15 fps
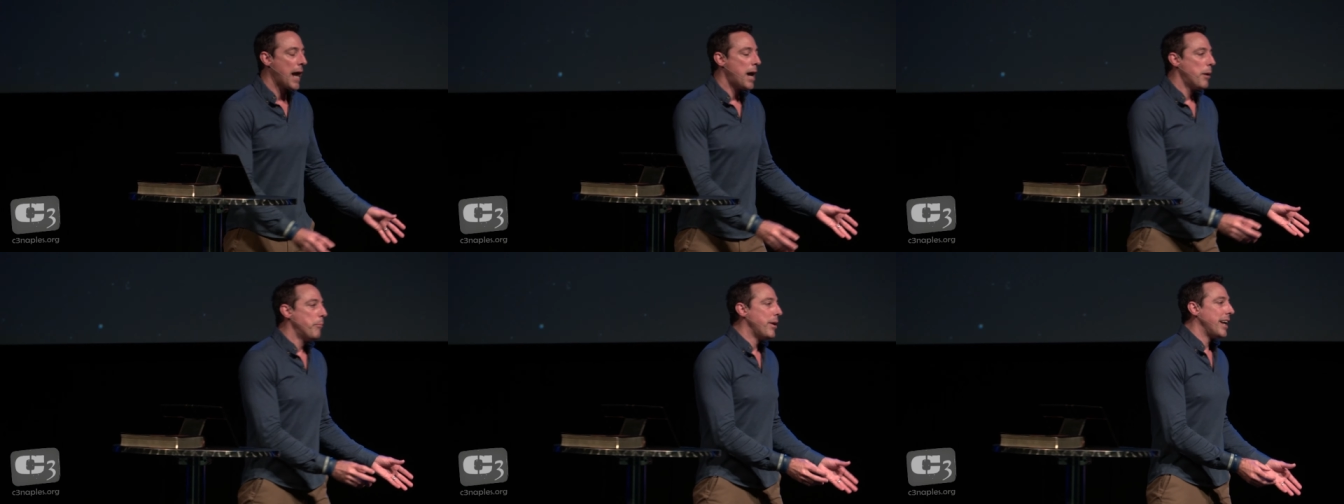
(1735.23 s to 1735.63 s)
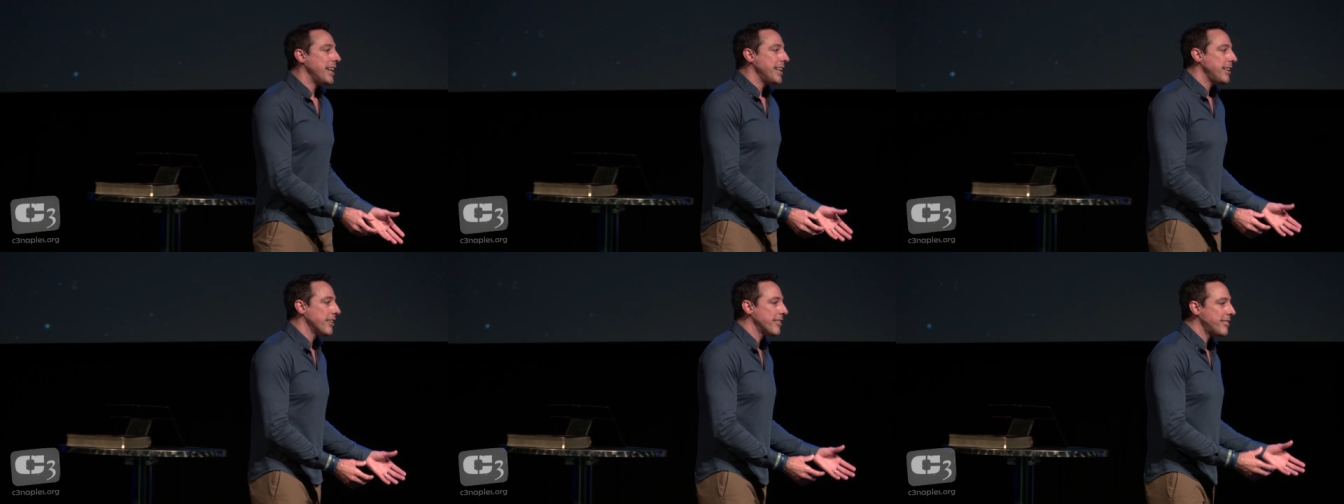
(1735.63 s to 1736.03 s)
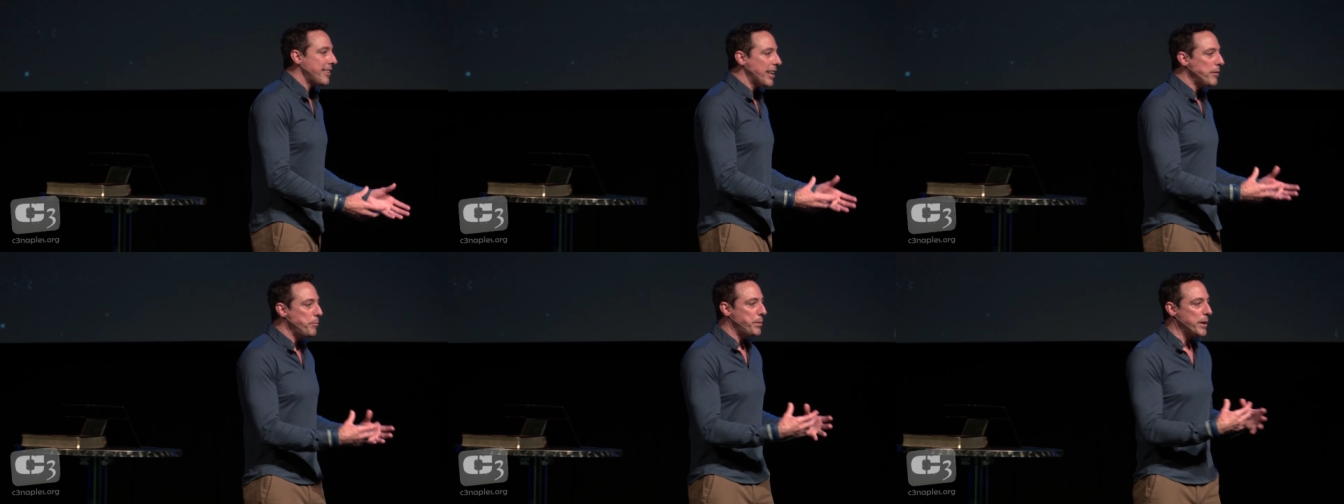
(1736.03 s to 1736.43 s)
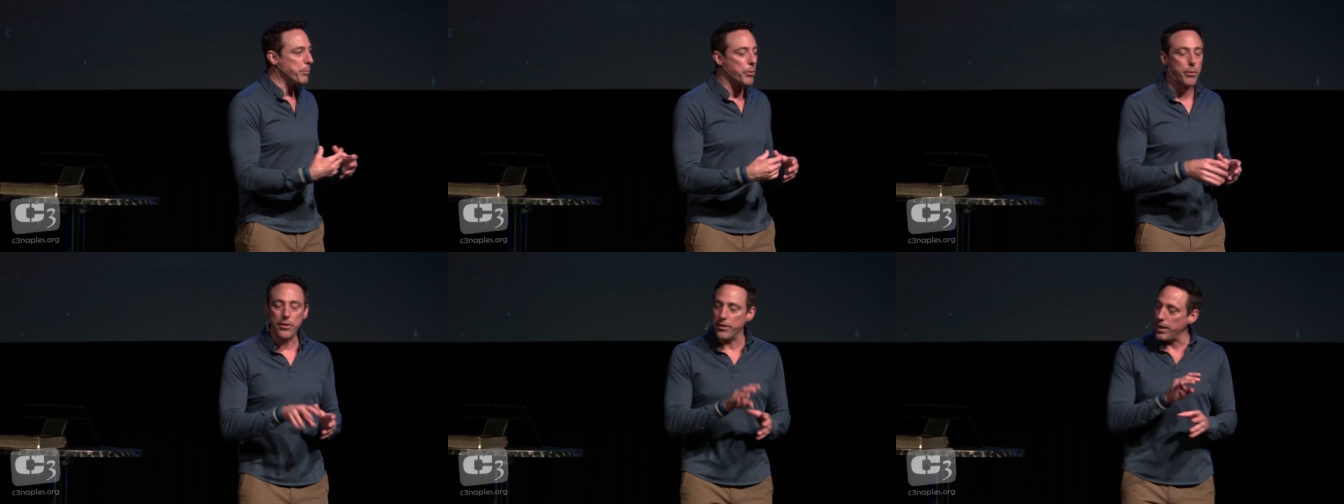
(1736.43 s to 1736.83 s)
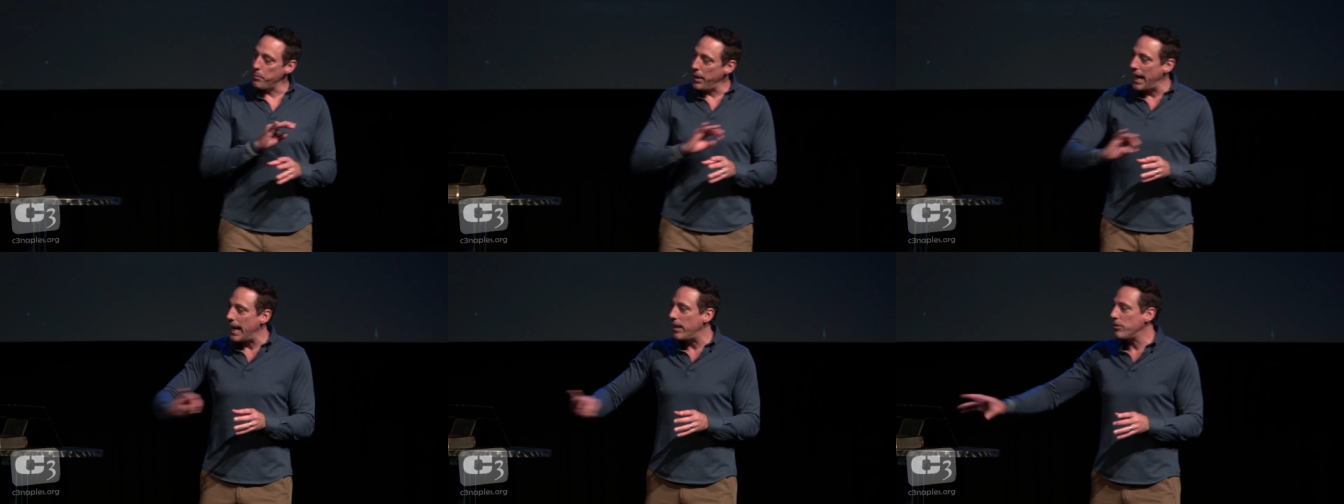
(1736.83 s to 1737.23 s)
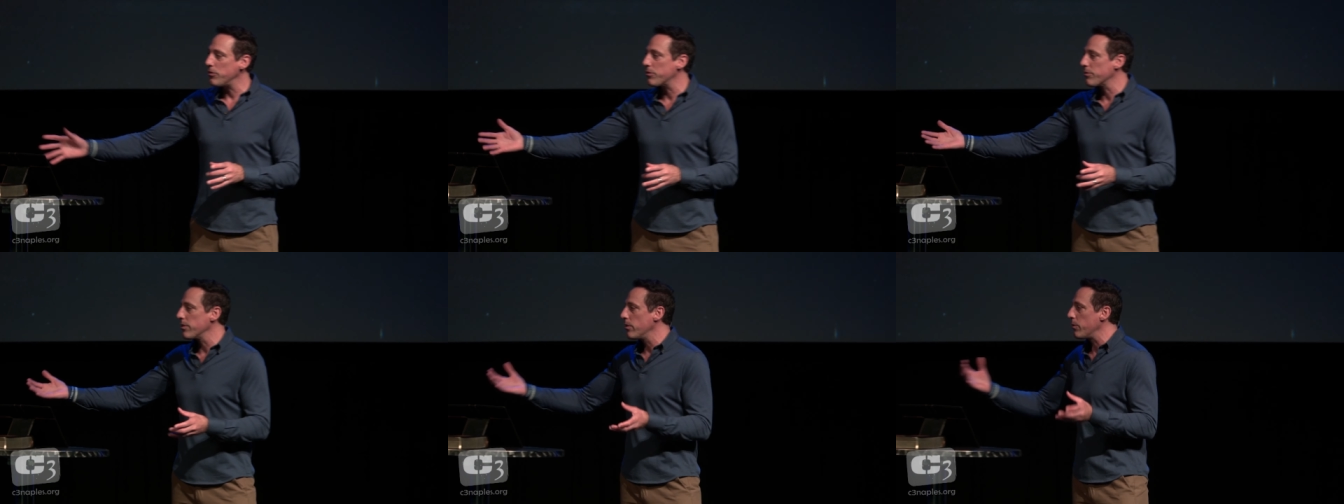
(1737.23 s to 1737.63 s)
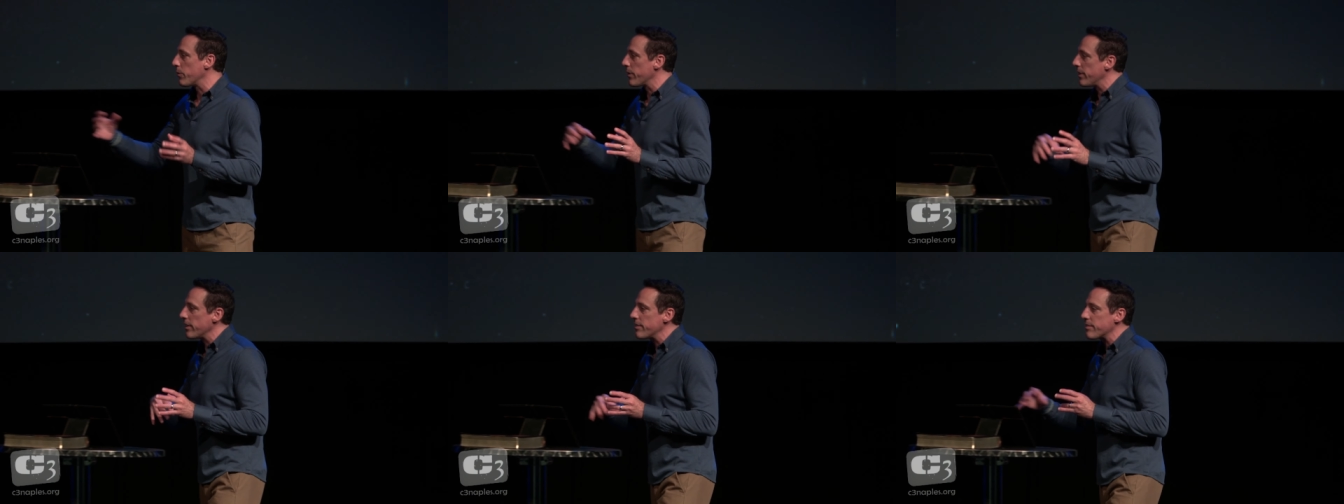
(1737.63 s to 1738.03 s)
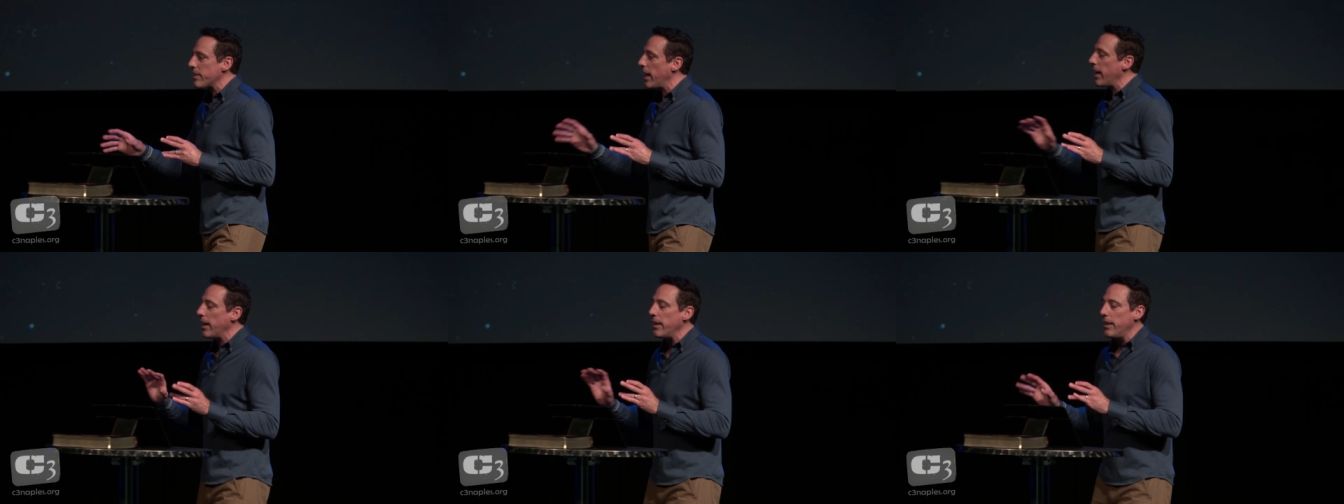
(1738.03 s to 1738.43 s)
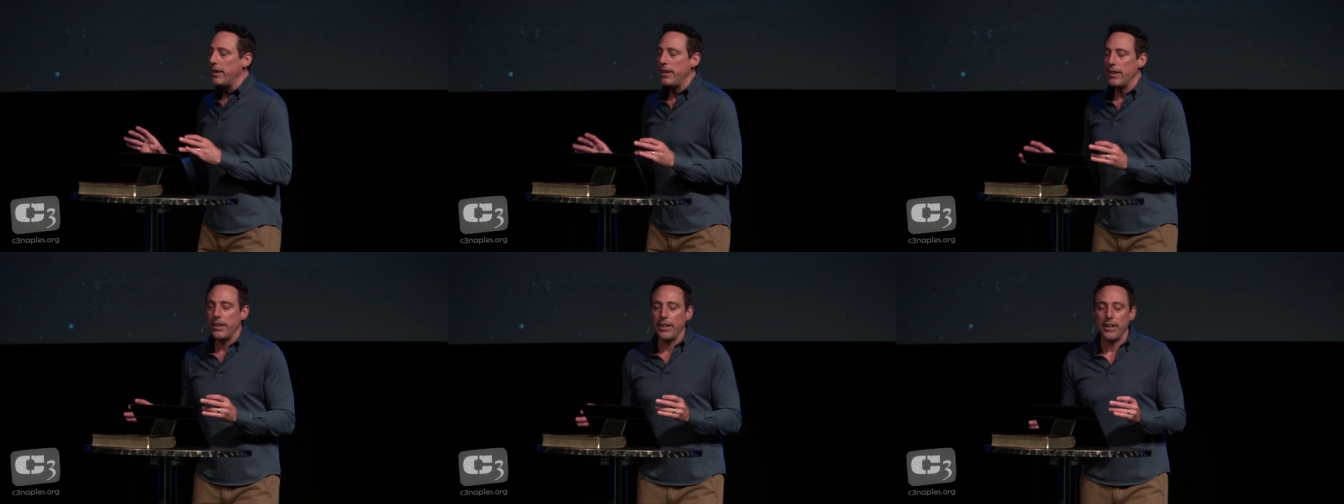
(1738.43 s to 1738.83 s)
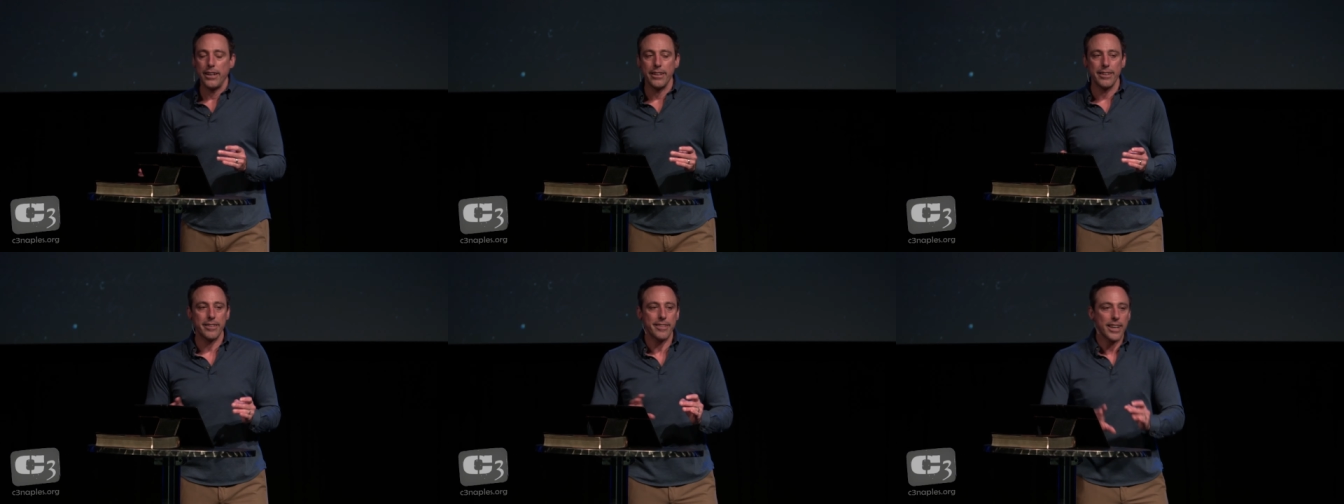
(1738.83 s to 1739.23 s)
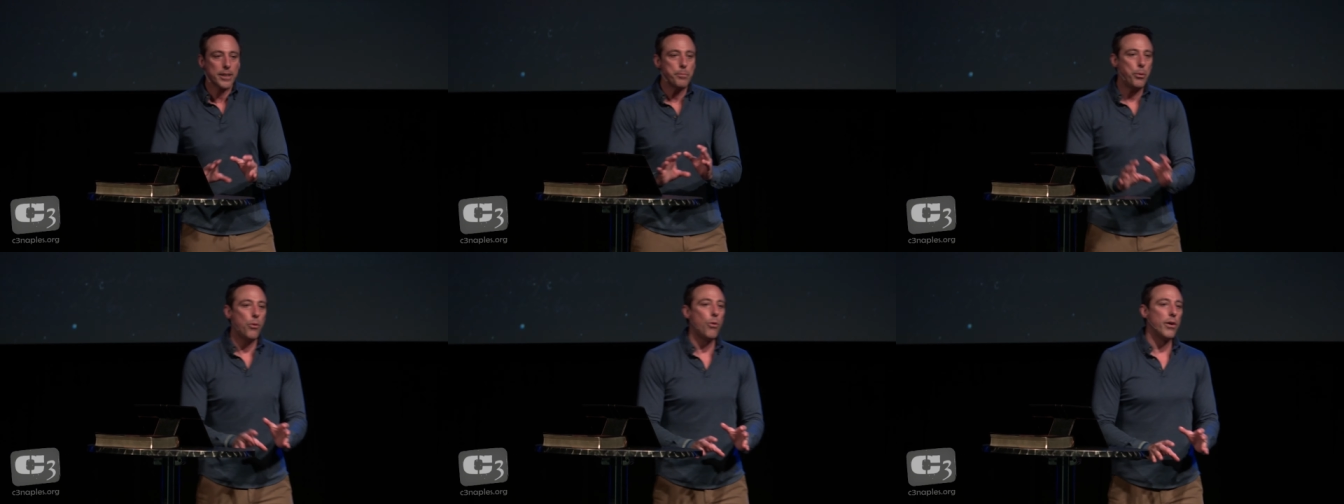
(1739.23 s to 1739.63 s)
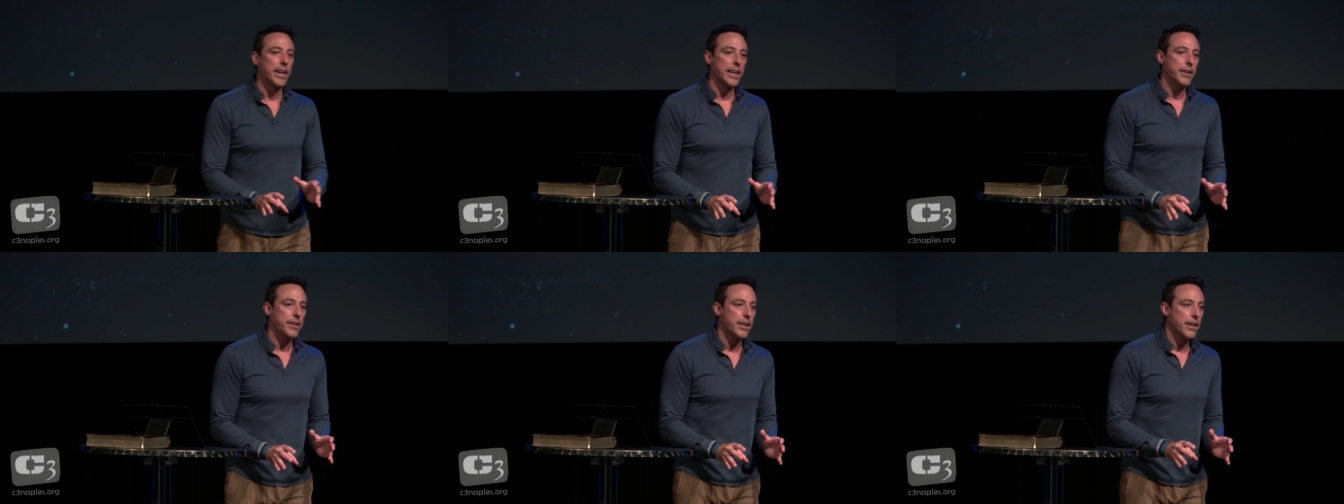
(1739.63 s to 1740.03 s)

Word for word: but he'll send people, whether they pass through or they stay, it's not the point.